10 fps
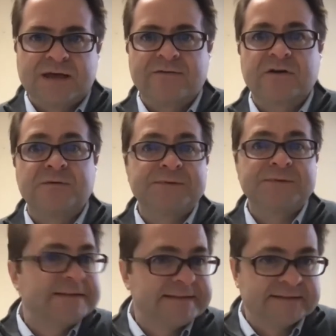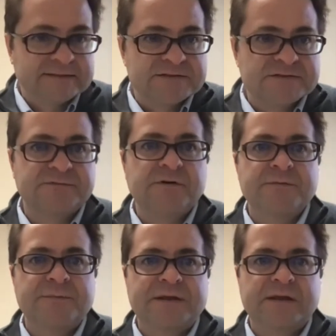have a complete list of all
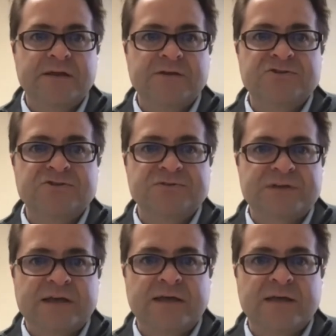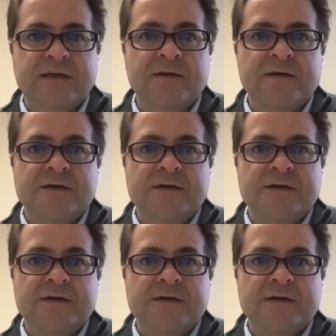the medications you're taking,